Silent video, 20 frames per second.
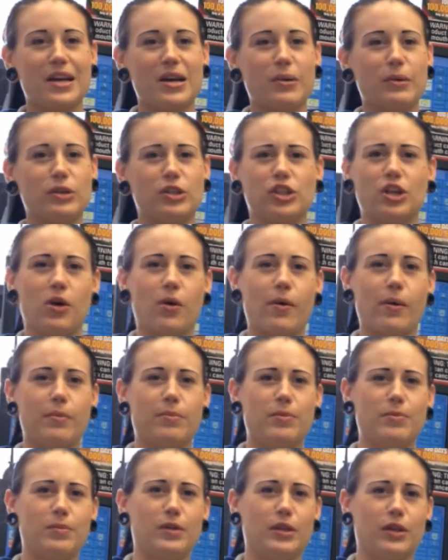would show up
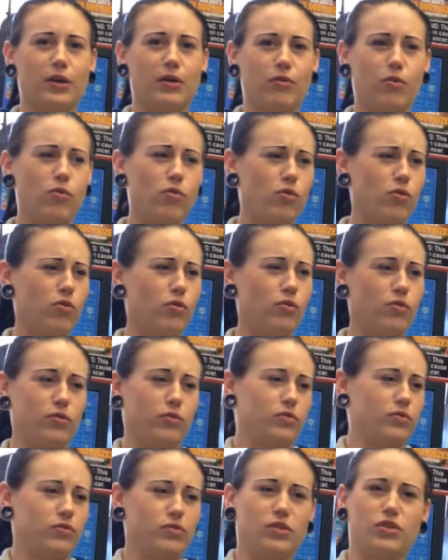and be like, ooh,
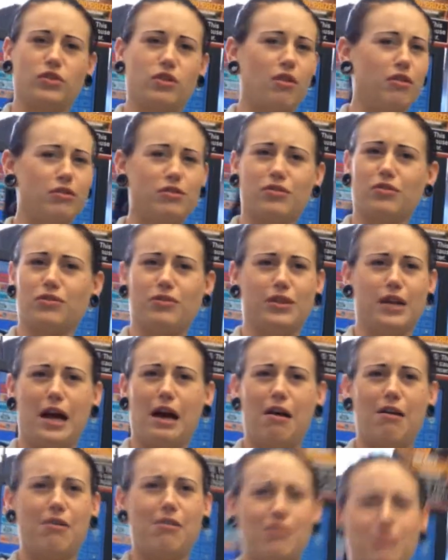it's all sold
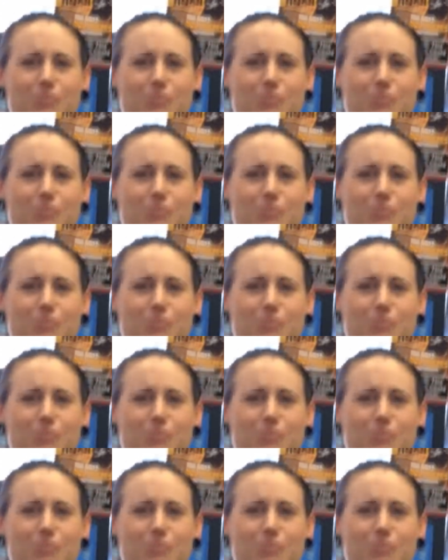out.